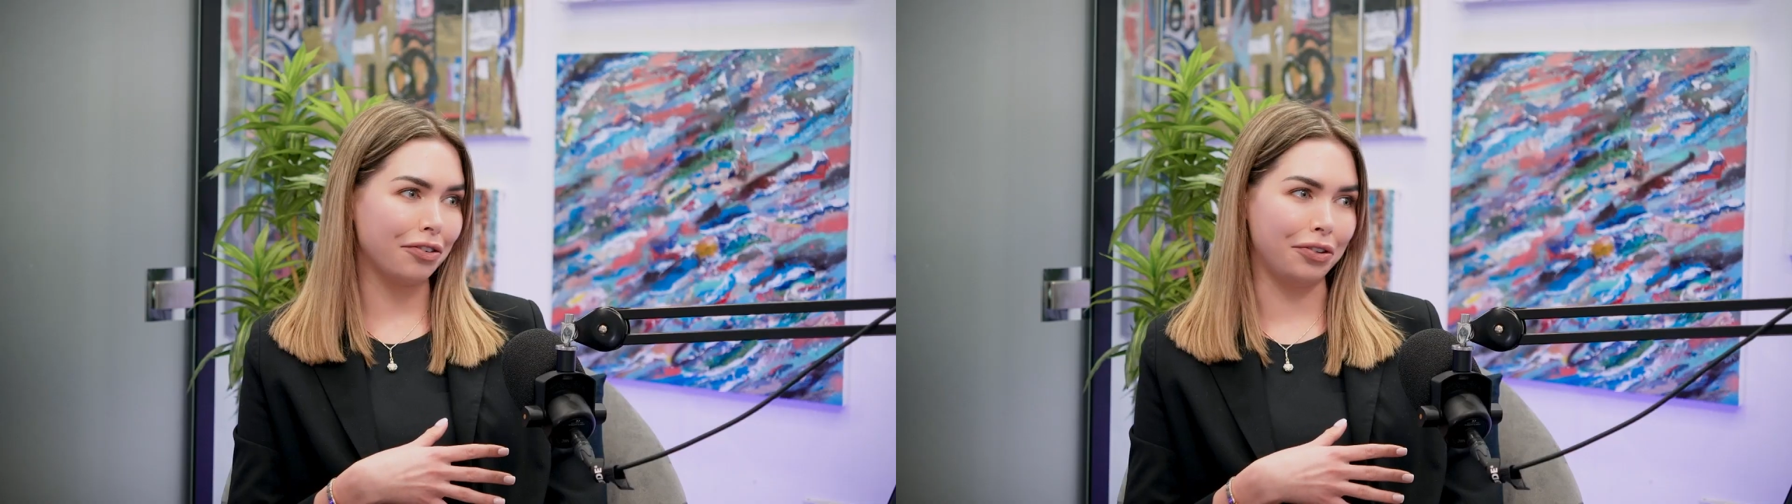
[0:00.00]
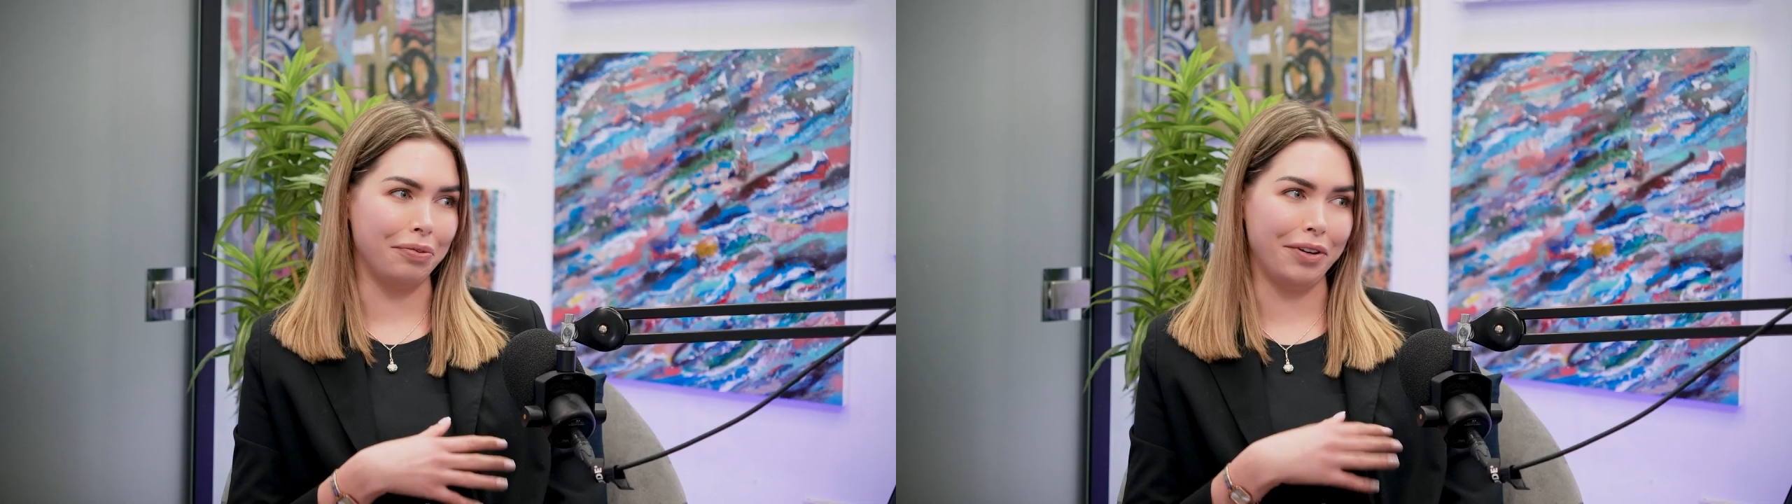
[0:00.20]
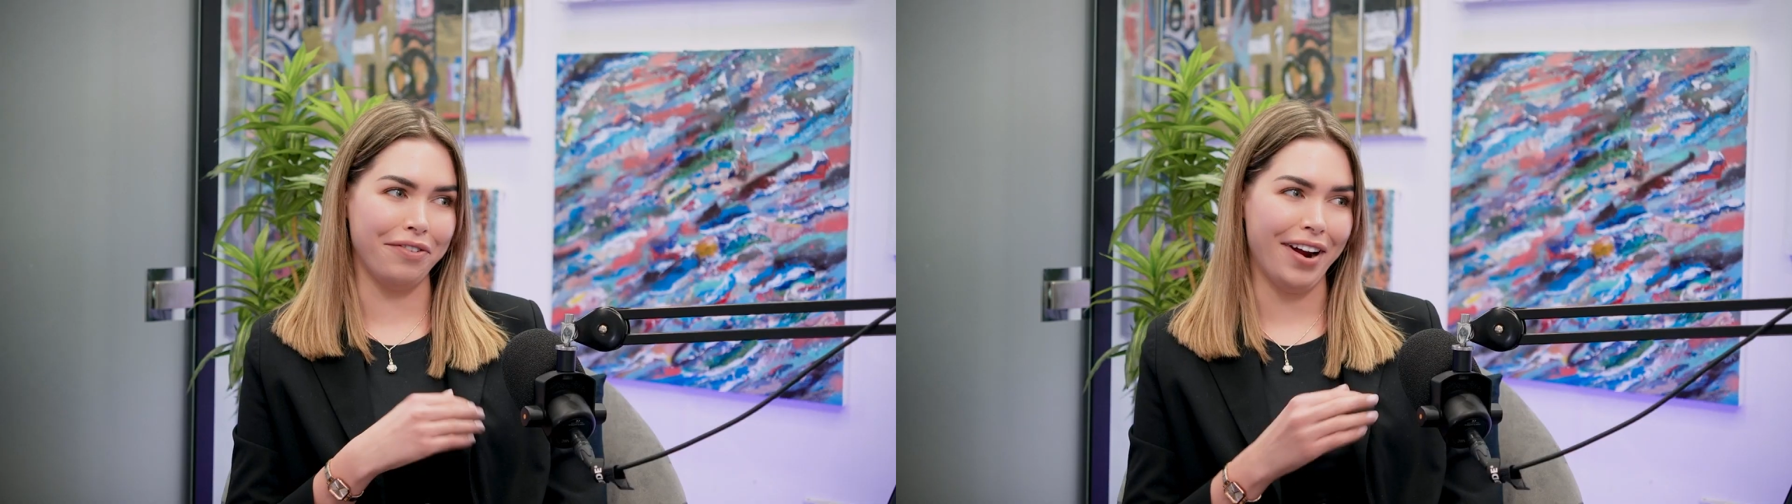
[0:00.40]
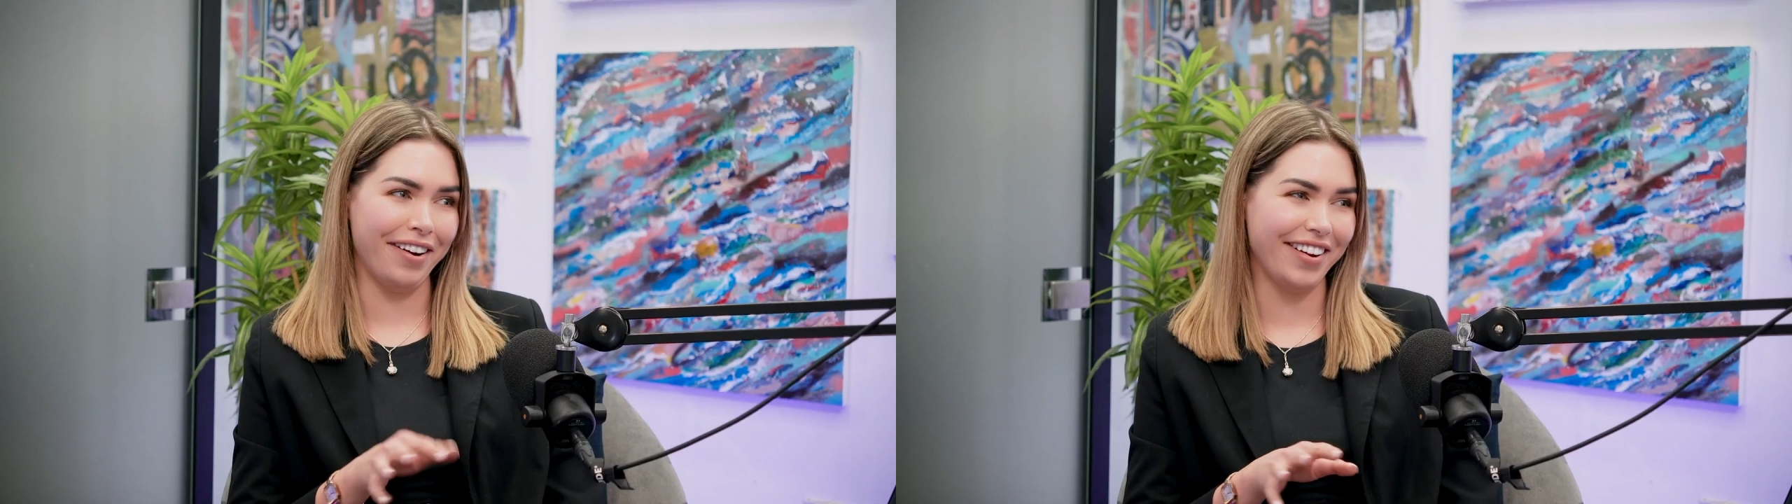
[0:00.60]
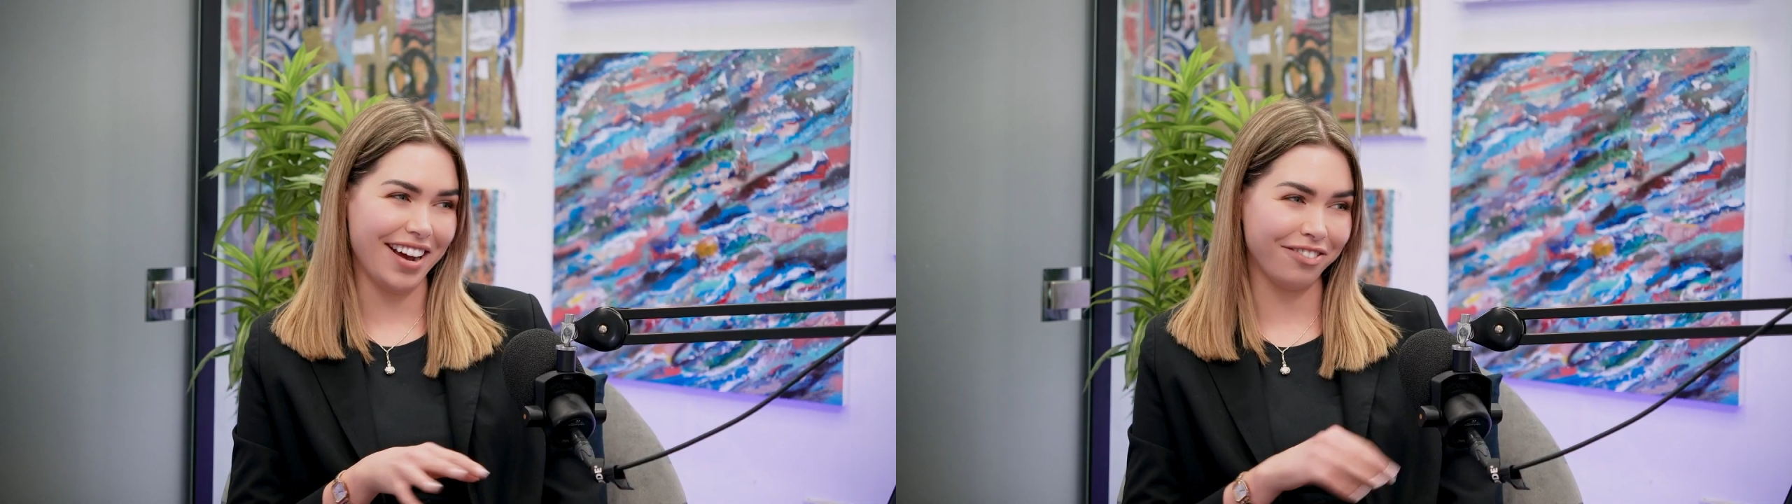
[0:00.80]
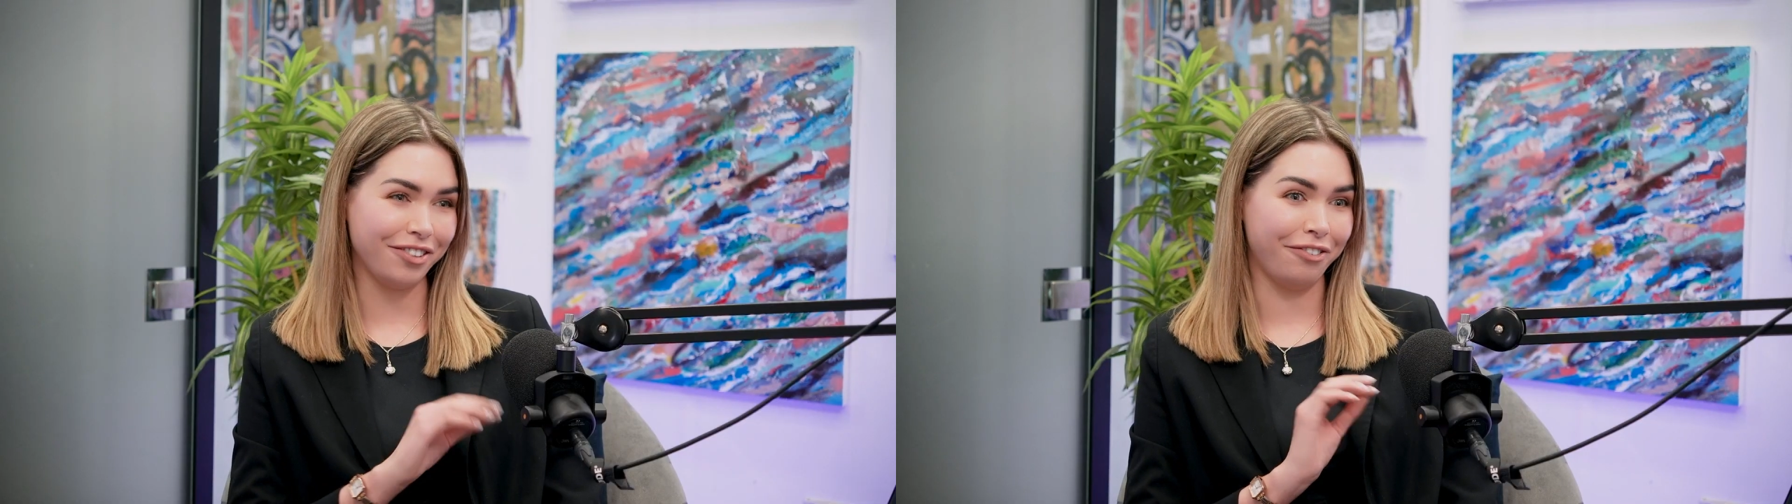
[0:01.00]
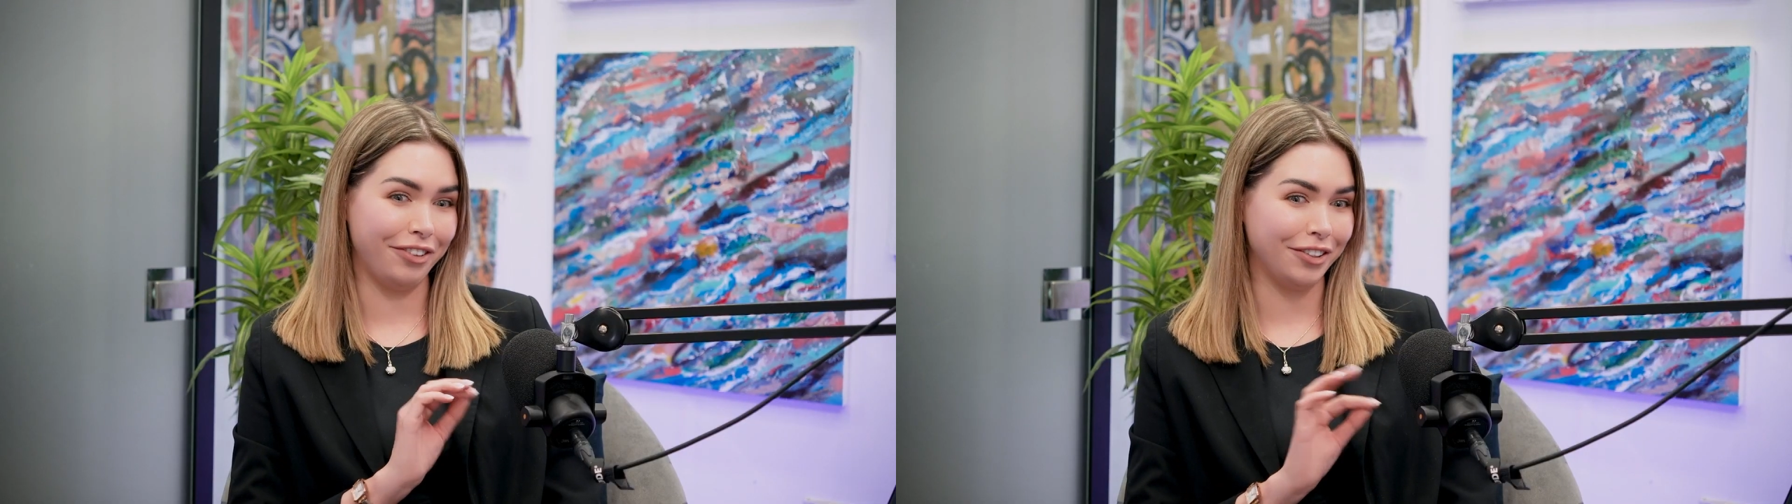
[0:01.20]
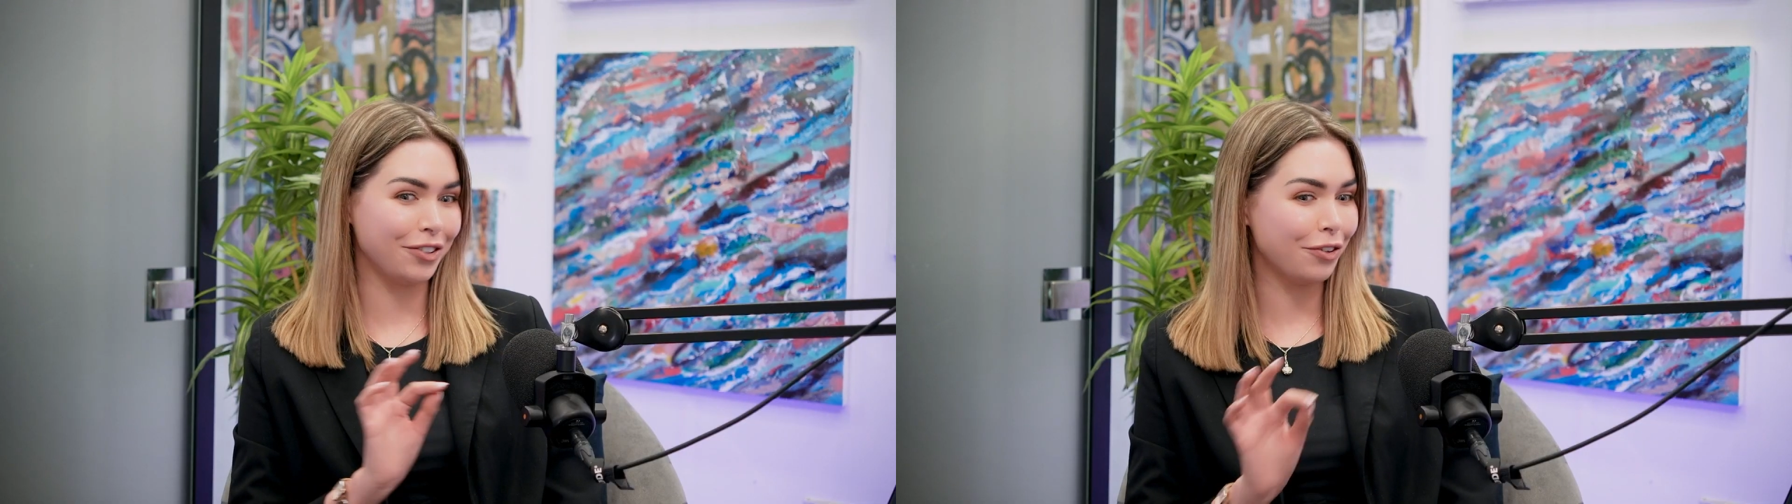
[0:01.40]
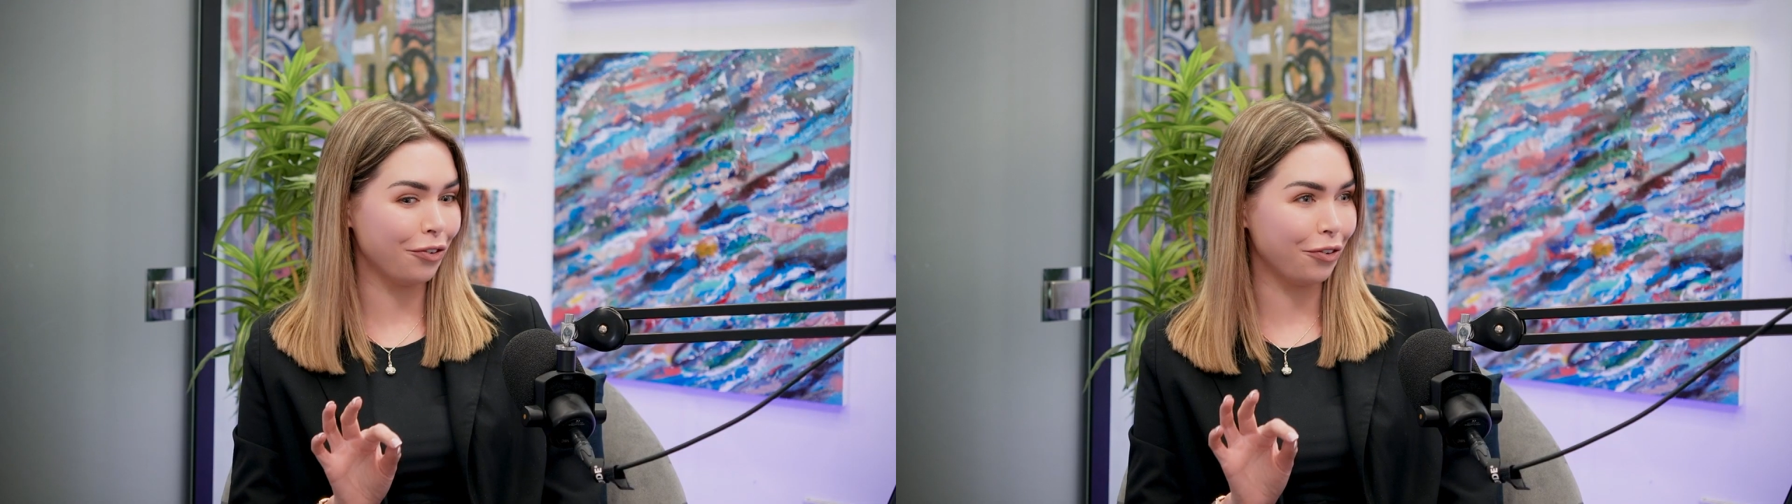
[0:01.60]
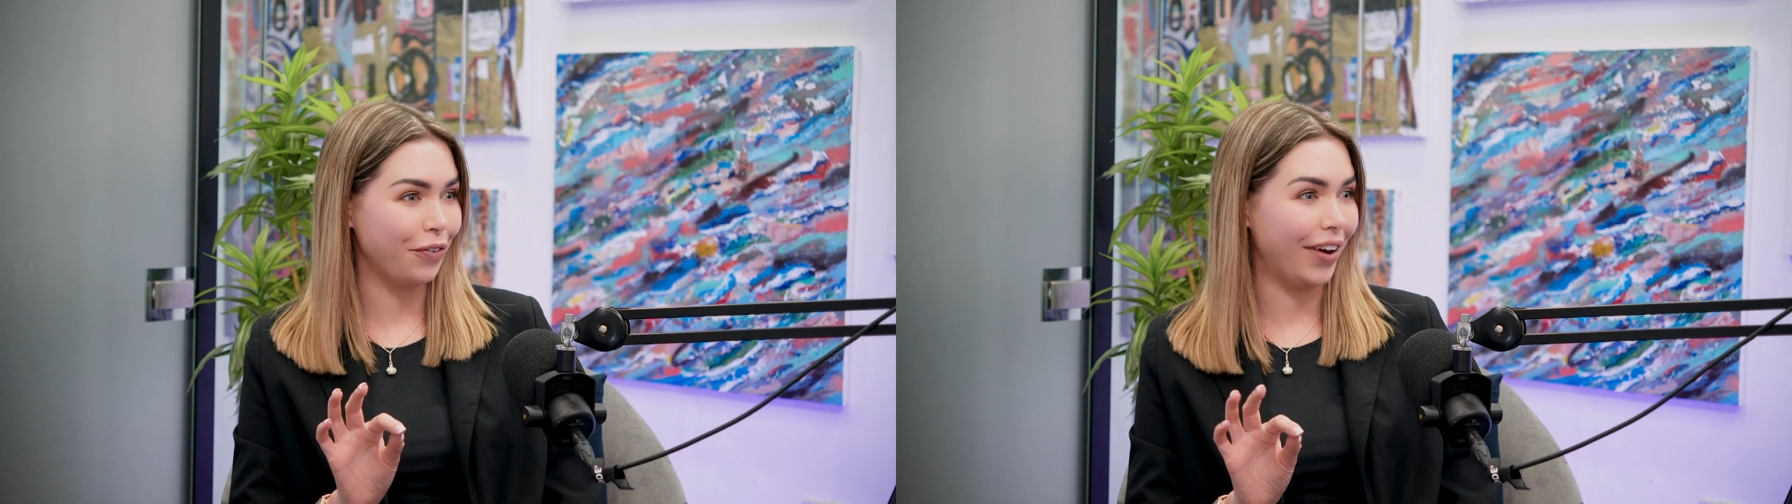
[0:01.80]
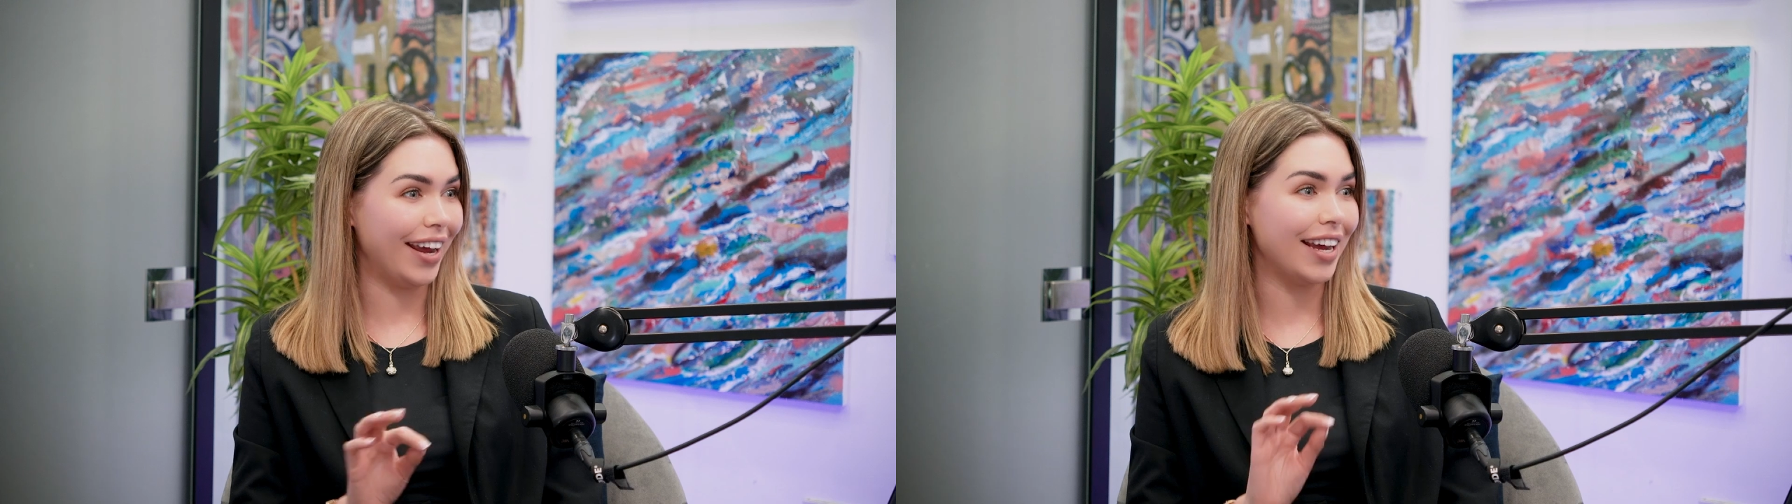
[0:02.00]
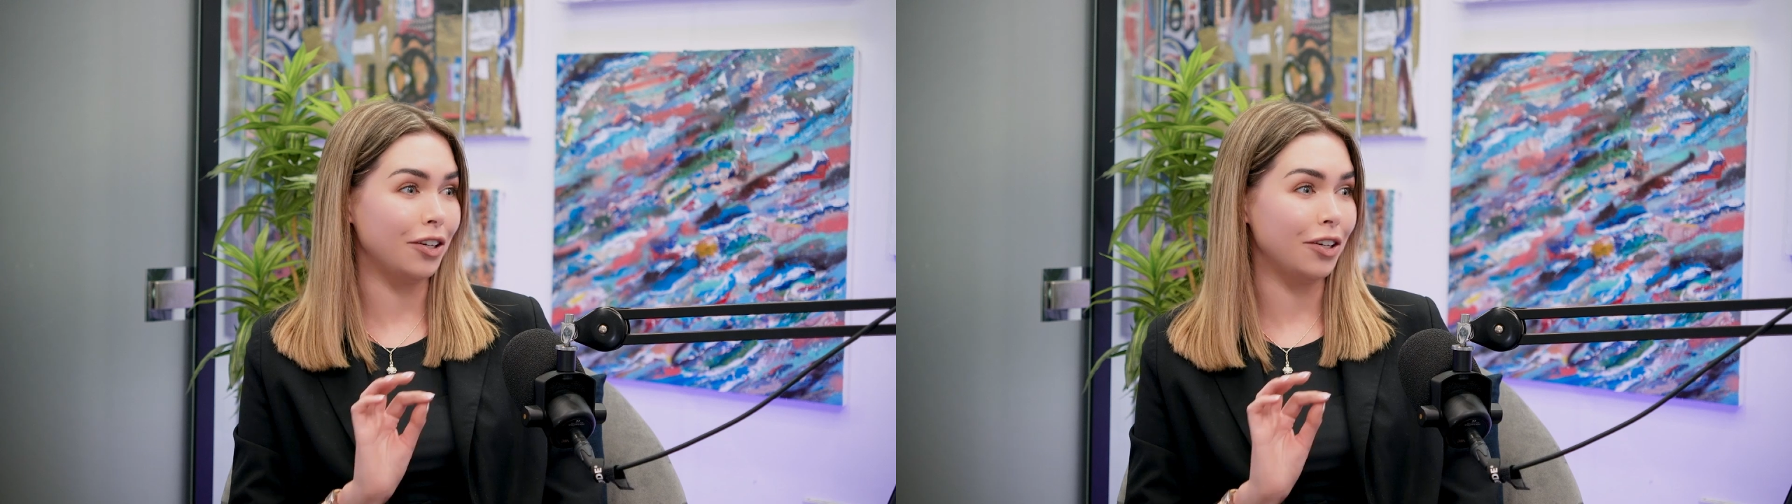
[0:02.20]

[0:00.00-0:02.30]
to be you have to filter through it